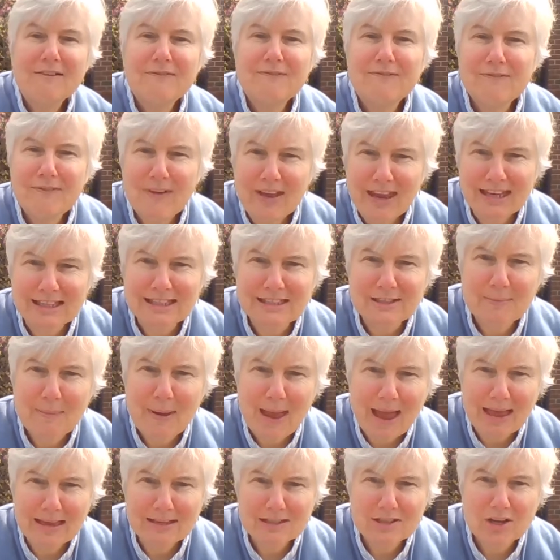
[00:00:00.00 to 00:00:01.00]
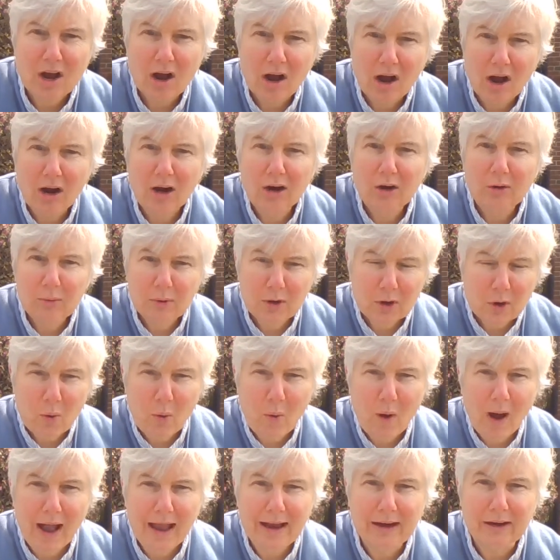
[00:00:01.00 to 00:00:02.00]
Face masks are
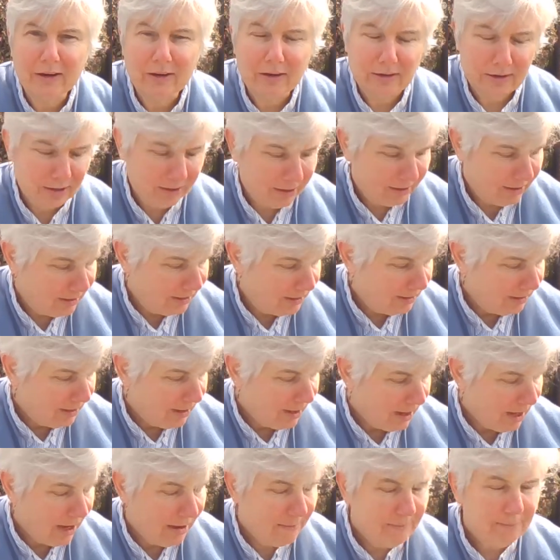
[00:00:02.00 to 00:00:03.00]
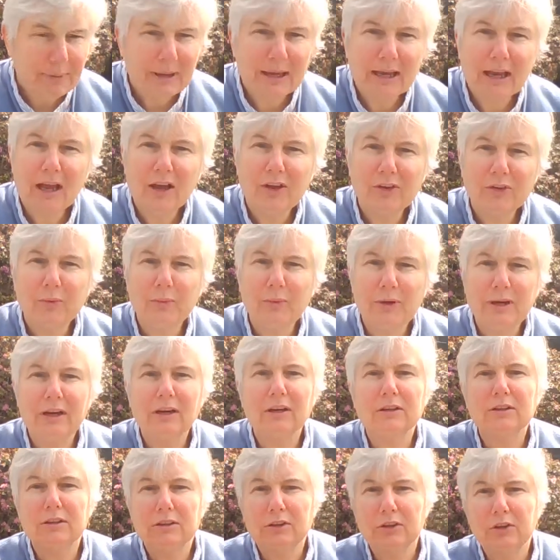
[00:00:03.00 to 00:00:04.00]
required because we
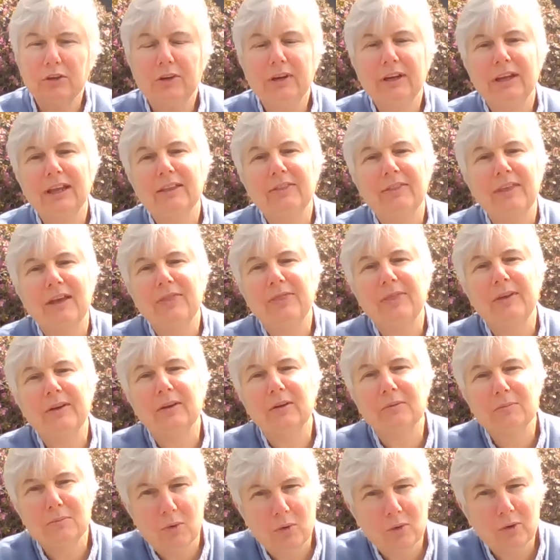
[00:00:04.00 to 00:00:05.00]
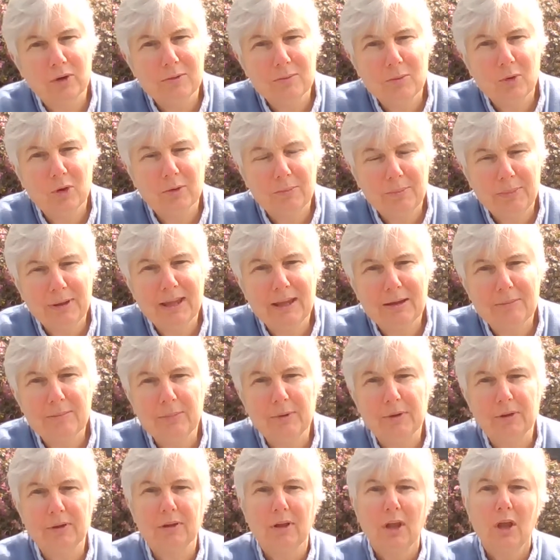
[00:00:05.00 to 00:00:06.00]
are learning that there are more and more
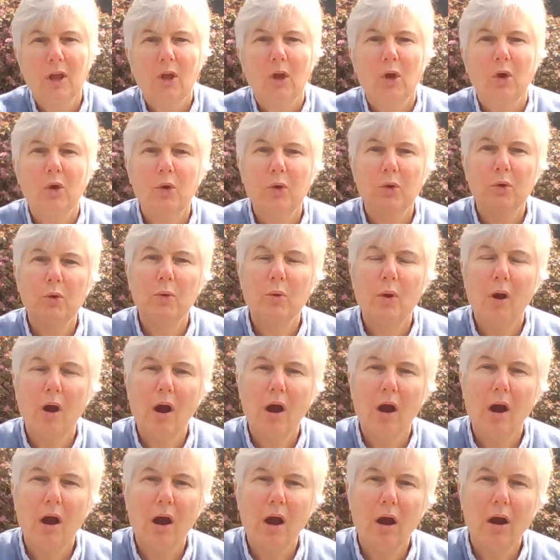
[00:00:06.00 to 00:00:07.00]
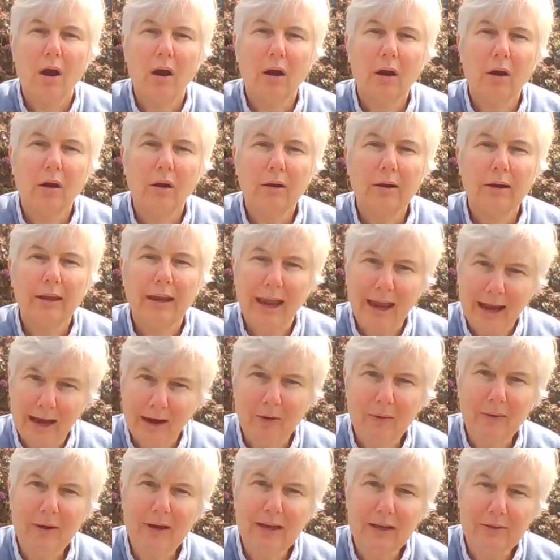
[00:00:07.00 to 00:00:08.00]
people who are
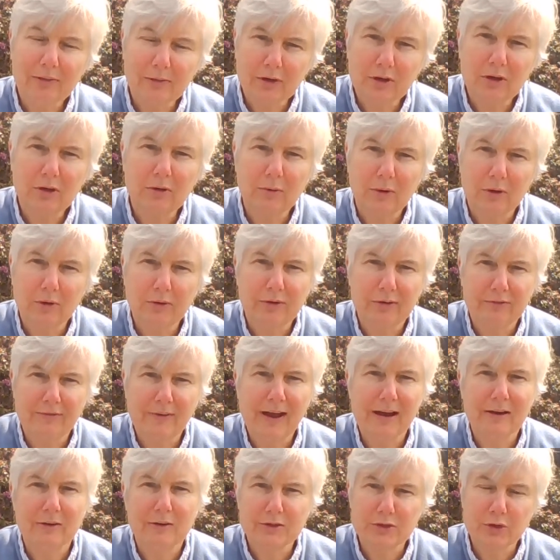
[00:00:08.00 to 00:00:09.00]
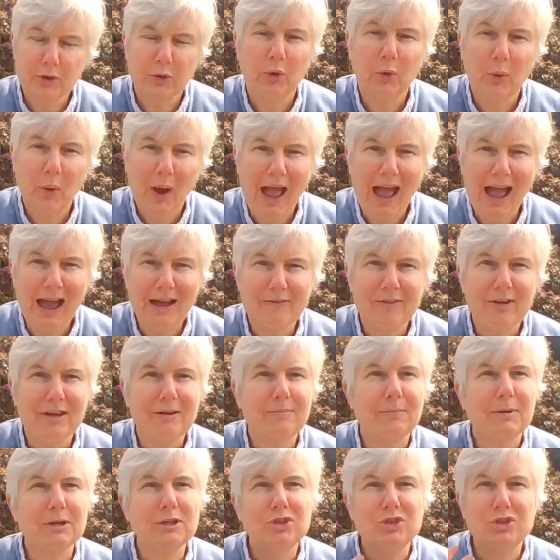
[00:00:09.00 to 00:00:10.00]
carrying the coronavirus or who have it
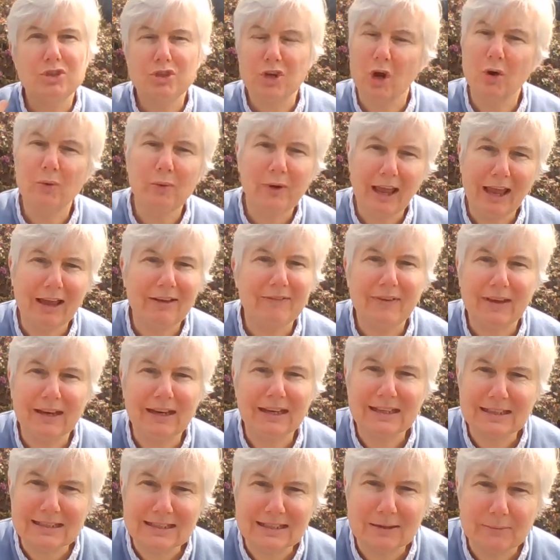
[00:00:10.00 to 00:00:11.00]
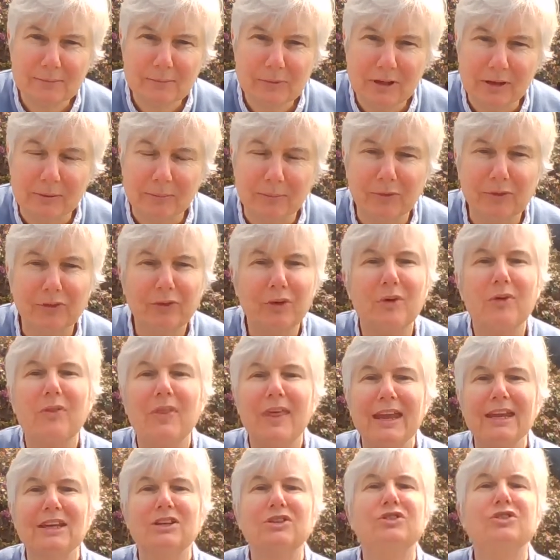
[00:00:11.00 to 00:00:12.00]
but don't have any symptoms, so
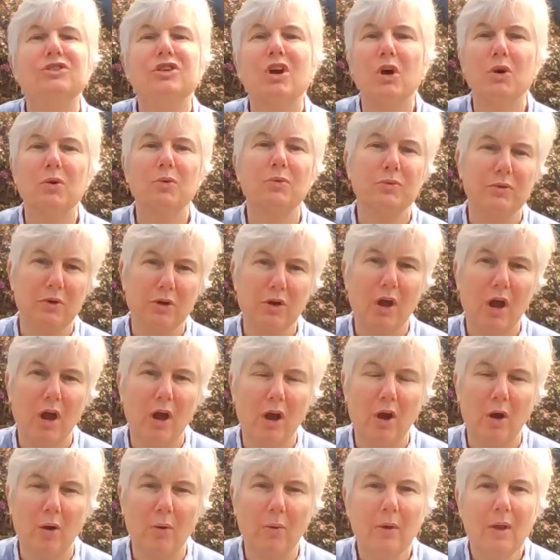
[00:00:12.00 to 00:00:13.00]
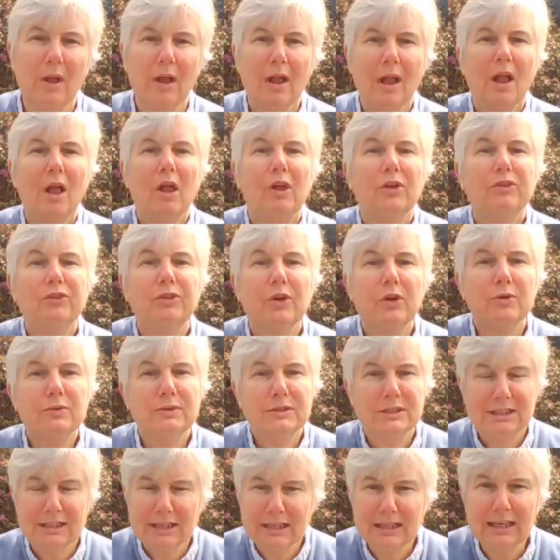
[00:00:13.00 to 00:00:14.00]
they don't know. So
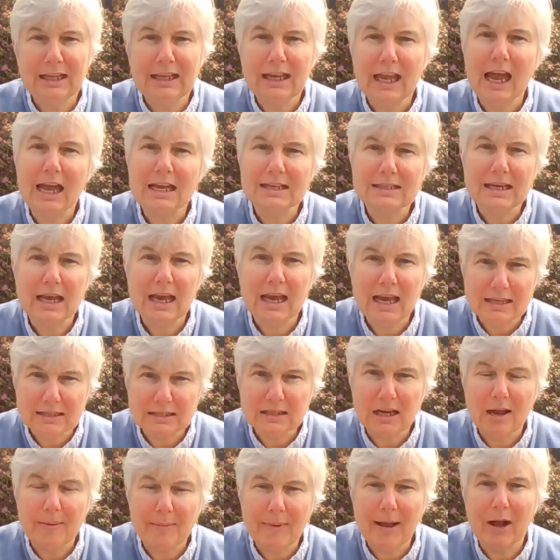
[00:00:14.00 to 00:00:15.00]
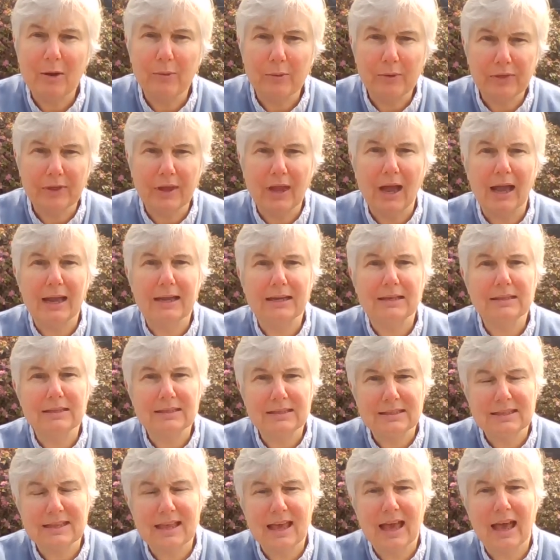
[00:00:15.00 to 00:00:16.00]
DDS has come out with
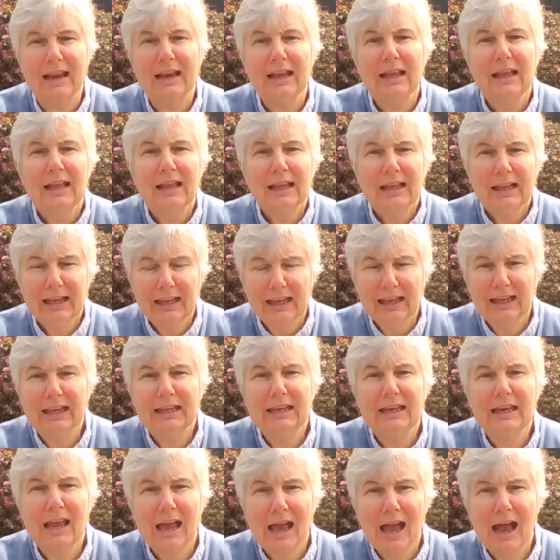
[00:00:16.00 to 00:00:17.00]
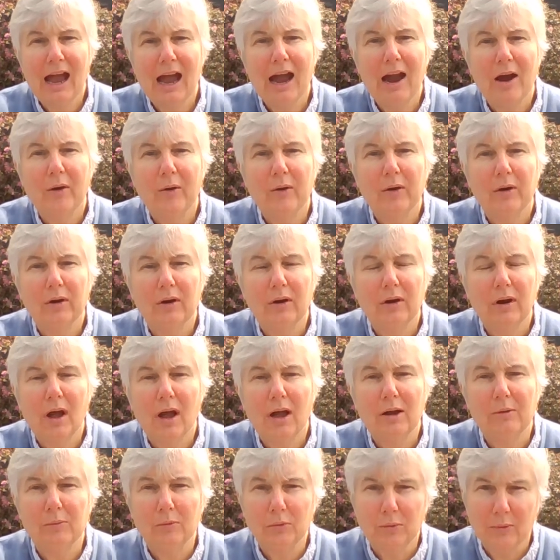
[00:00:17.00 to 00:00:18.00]
guidance that in
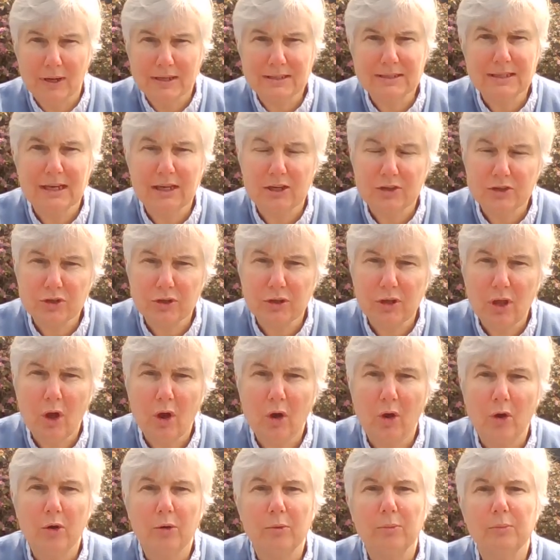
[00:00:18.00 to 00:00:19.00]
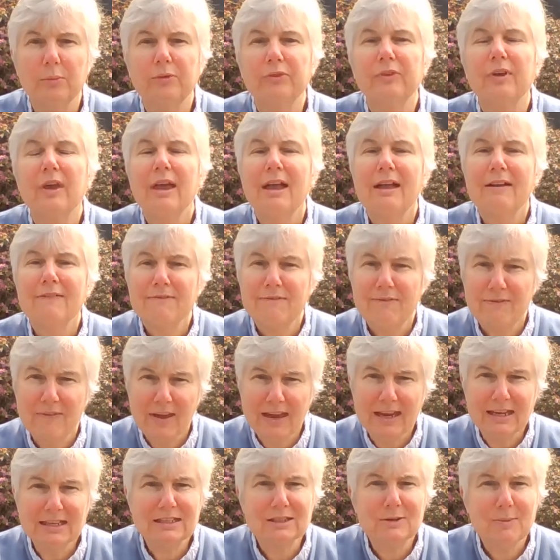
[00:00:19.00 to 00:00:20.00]
our residential homes,
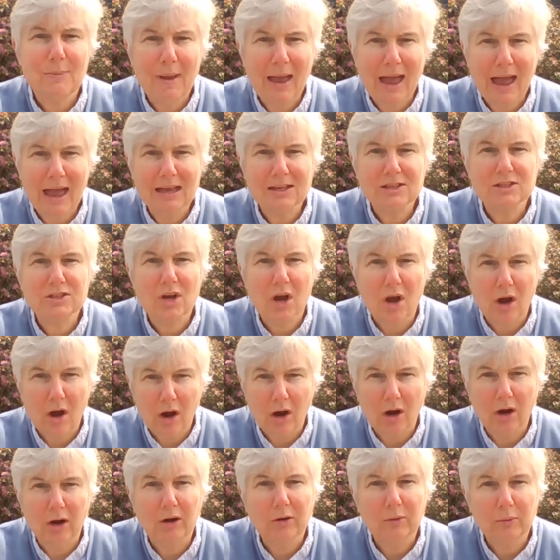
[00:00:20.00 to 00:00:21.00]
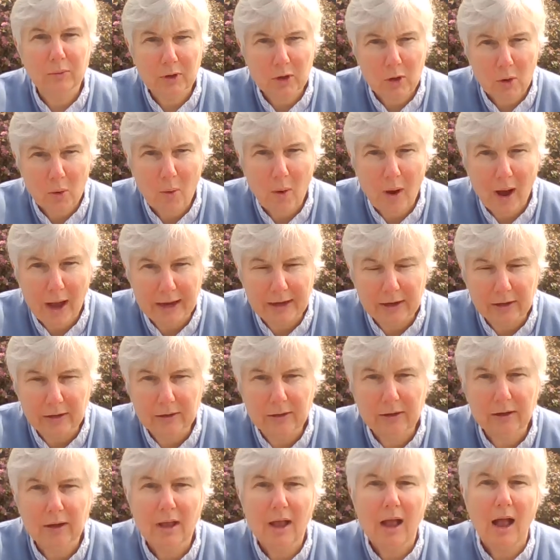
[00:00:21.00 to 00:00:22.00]
face masks are
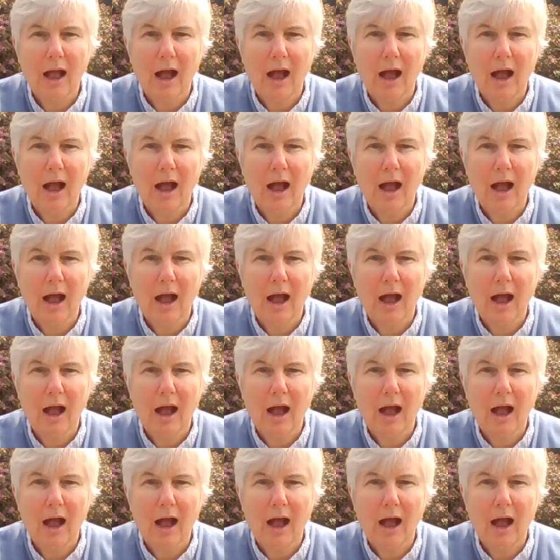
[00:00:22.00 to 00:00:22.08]
required,